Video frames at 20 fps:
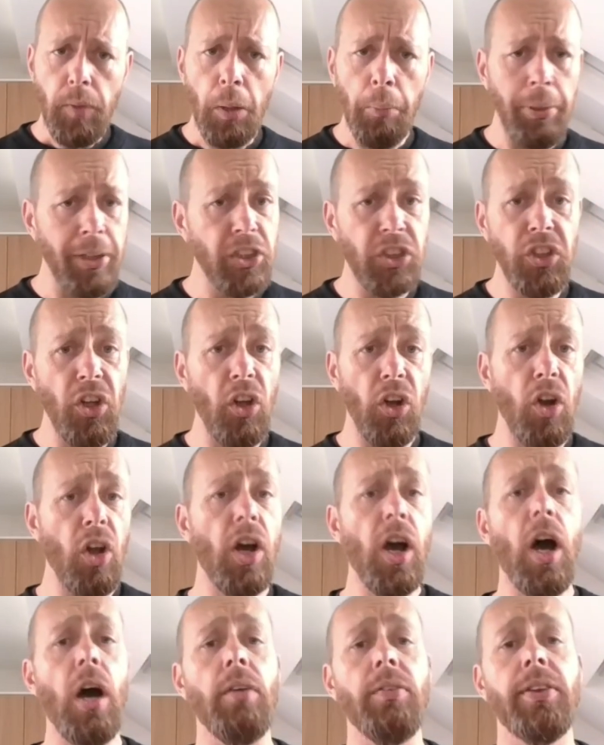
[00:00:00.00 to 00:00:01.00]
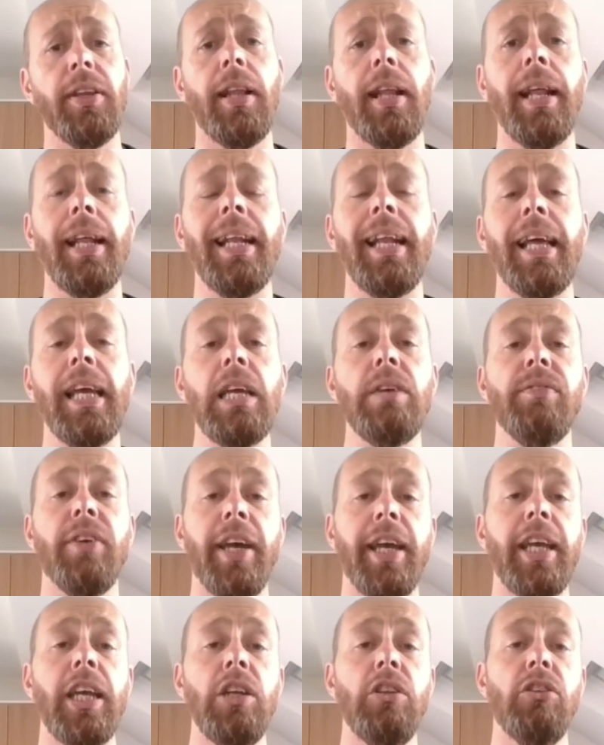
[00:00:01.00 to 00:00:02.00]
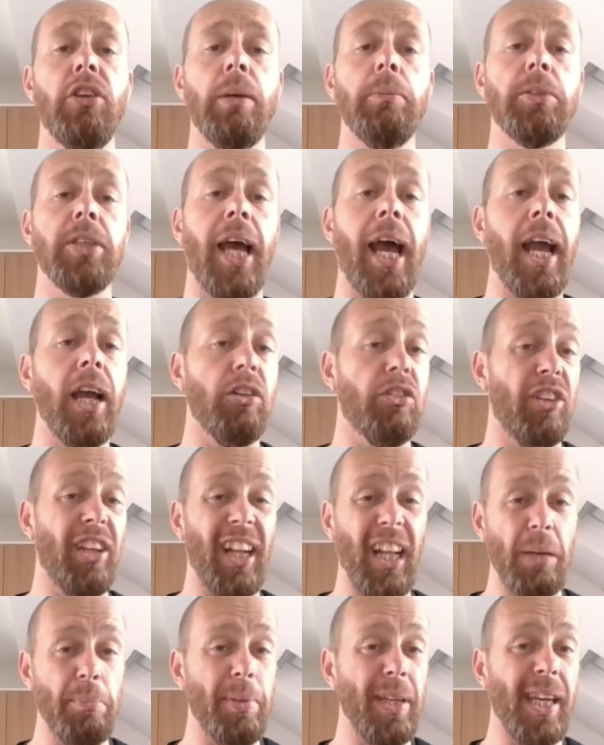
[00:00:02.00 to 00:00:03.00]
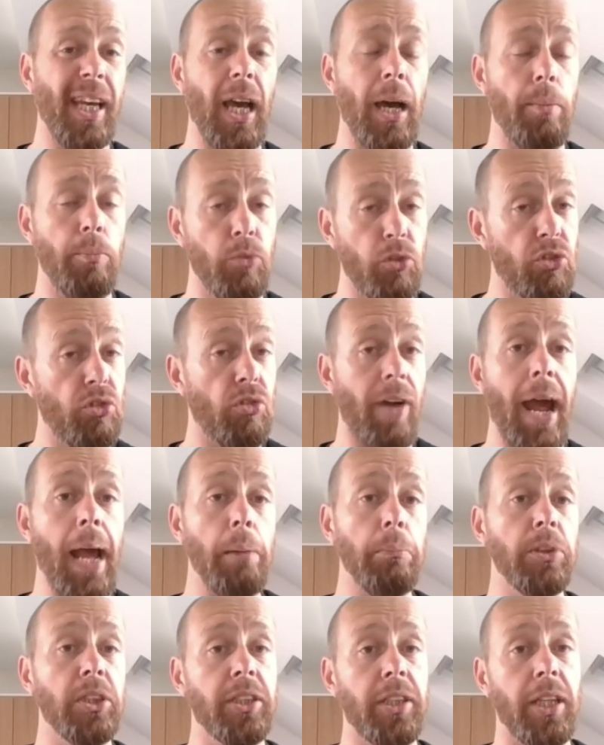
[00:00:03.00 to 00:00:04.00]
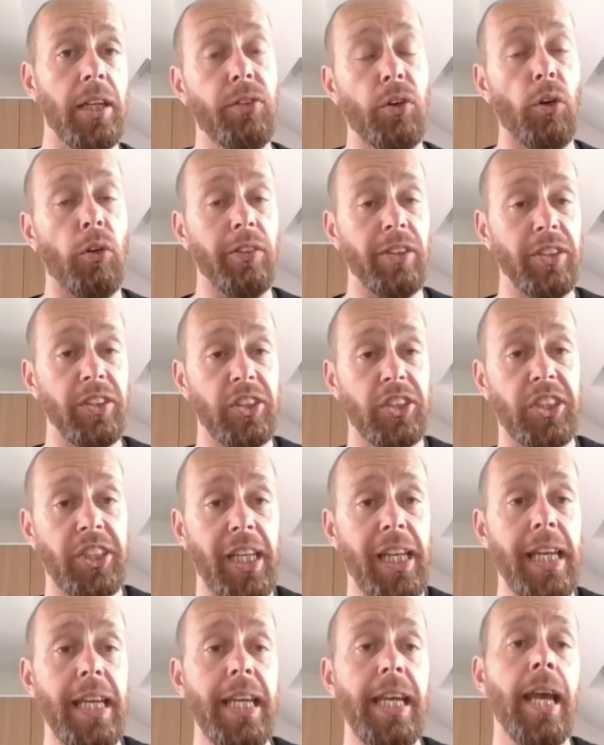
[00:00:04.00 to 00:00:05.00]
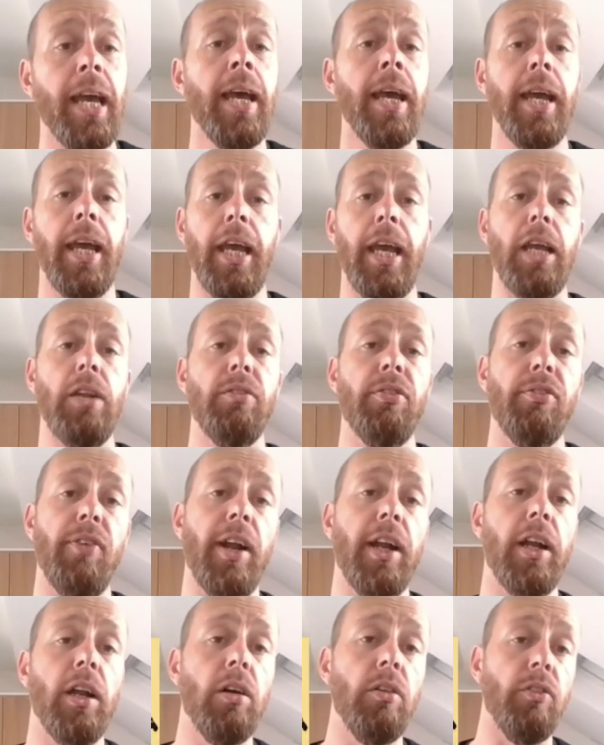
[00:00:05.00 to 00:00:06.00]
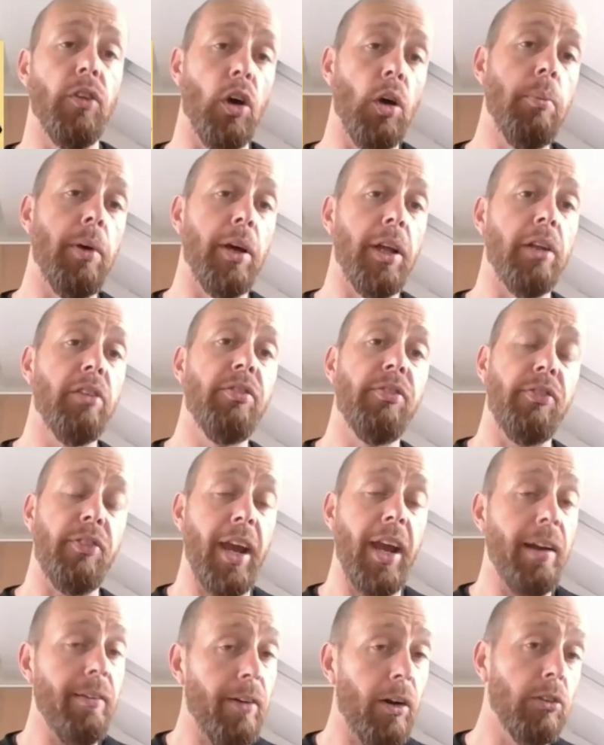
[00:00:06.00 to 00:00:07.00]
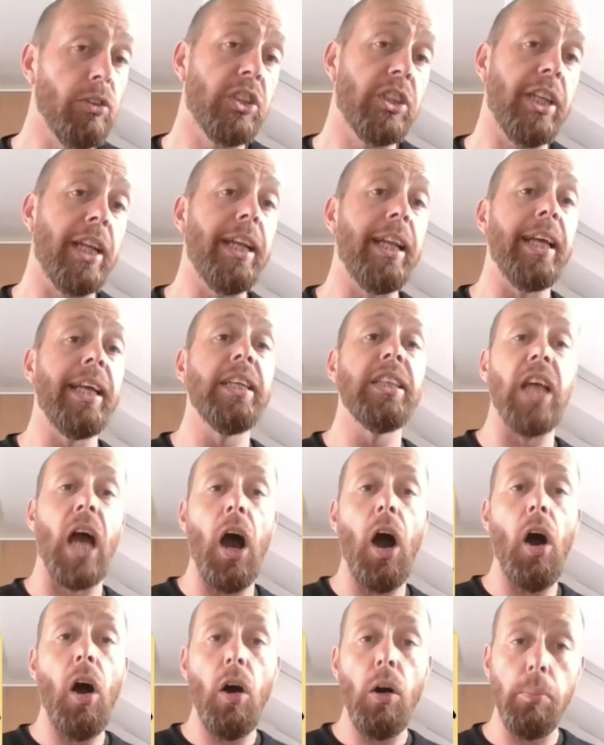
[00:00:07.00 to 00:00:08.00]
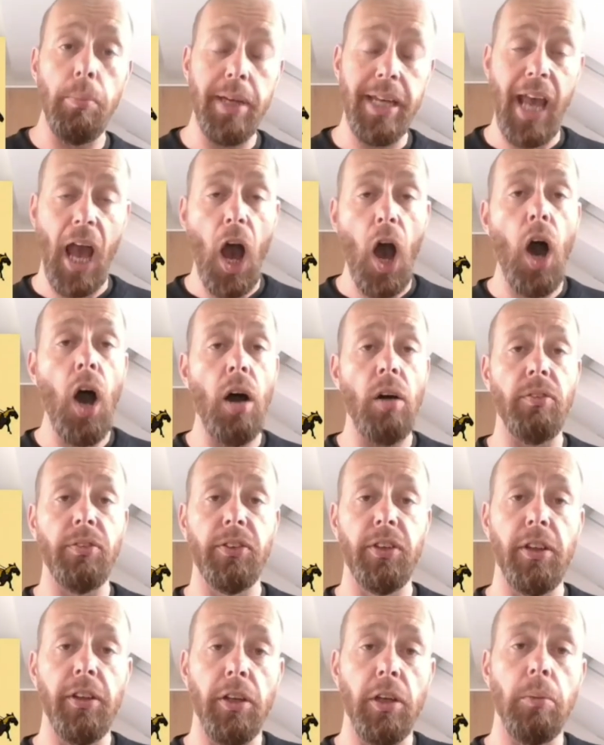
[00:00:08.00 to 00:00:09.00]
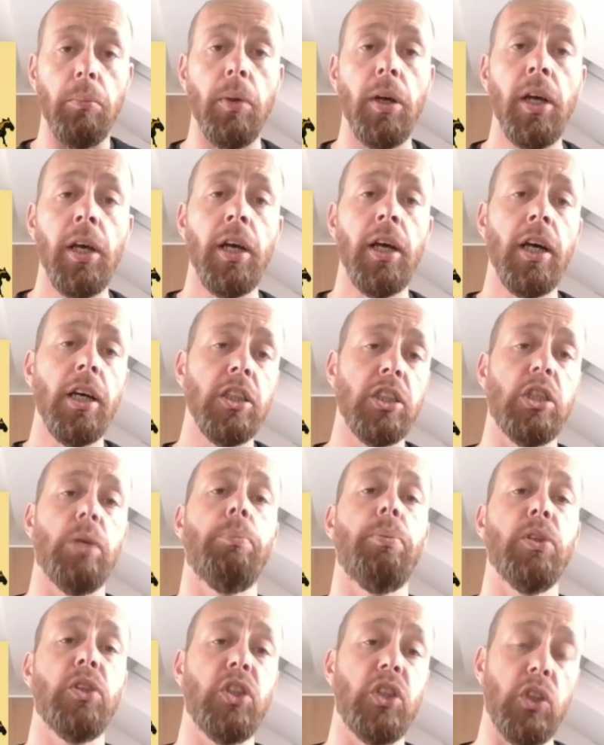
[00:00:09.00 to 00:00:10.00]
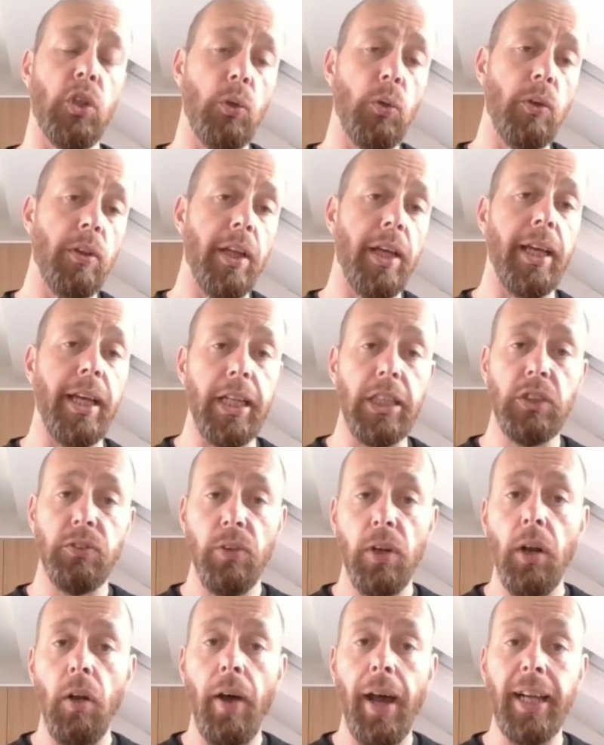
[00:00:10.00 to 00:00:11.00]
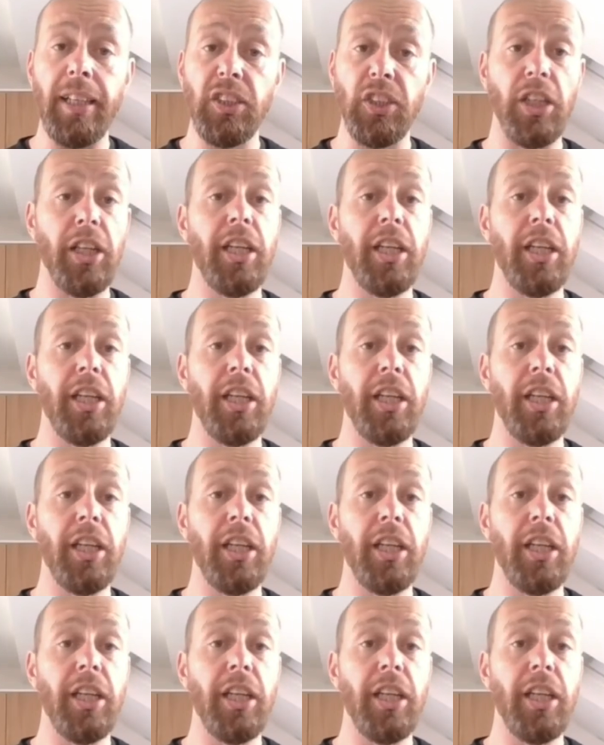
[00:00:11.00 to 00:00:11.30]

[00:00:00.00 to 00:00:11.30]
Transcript: But it's not long after they leave Egypt, actually they become trapped. They've got the sea in front of them, and Pharaoh sent his army after them to pursue the Israelites.